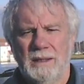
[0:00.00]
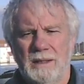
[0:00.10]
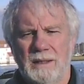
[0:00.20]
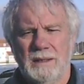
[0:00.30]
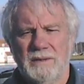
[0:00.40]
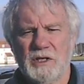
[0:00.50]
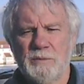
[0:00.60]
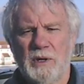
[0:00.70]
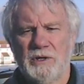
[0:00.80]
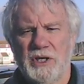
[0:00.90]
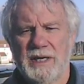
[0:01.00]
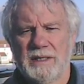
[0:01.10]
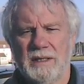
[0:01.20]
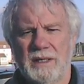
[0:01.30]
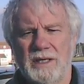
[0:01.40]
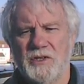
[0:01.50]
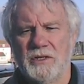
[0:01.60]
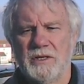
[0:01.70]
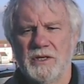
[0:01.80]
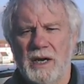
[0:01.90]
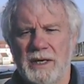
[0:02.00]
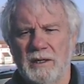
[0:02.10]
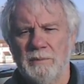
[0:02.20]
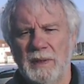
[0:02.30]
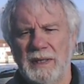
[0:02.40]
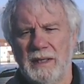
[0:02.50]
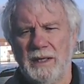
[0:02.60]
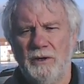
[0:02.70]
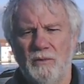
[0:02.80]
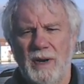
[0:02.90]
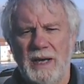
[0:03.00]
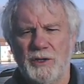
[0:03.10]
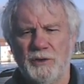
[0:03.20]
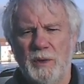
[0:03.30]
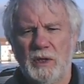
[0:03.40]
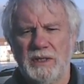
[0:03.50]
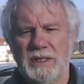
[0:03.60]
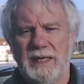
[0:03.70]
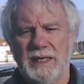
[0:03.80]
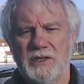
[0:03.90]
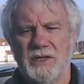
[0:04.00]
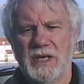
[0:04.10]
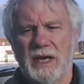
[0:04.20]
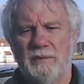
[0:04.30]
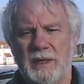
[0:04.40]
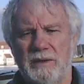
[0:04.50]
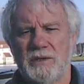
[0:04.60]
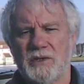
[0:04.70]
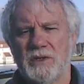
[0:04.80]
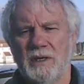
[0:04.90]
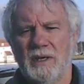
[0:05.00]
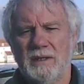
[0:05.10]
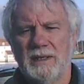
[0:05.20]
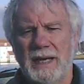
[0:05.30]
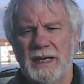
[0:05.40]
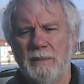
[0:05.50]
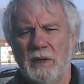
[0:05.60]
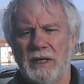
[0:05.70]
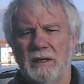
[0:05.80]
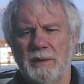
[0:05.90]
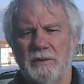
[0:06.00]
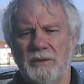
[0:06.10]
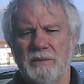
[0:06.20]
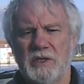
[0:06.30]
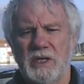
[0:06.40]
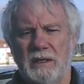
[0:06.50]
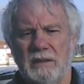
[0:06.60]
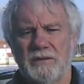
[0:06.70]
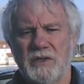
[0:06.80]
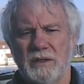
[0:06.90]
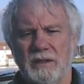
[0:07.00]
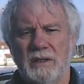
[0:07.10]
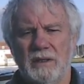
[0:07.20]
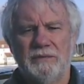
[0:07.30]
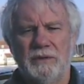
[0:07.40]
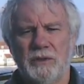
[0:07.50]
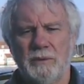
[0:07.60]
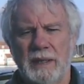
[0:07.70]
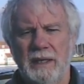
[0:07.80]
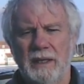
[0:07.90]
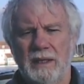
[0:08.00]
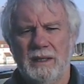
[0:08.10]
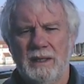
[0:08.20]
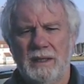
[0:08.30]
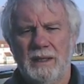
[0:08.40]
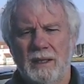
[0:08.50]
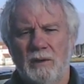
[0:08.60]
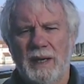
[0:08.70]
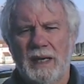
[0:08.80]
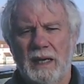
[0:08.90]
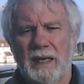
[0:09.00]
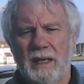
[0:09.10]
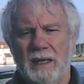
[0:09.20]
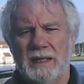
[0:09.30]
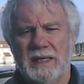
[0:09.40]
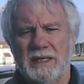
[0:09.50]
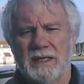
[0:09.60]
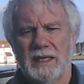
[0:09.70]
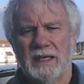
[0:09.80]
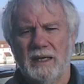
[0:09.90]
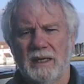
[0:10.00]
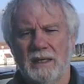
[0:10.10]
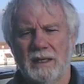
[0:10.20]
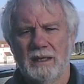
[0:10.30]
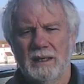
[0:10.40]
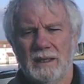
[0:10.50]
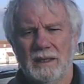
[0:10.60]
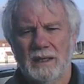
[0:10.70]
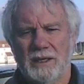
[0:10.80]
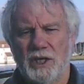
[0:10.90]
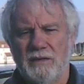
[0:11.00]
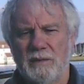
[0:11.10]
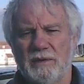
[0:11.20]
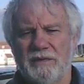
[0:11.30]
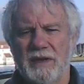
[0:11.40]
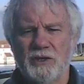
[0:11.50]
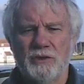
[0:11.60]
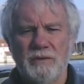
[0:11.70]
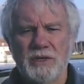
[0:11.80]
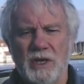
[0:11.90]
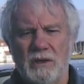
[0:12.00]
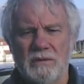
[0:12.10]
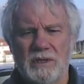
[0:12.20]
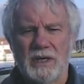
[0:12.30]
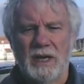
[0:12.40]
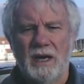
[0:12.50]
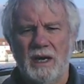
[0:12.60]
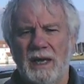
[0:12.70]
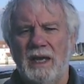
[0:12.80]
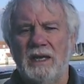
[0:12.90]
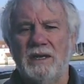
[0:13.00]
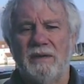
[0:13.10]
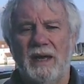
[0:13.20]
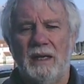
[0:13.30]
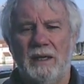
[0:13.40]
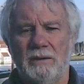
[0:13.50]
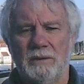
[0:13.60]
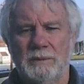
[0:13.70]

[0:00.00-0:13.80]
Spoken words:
This project is to design a completely new range of modern dinghies and sailboats that anybody can build themselves, affordably, quickly, and easily, achieving professional results and a high end value.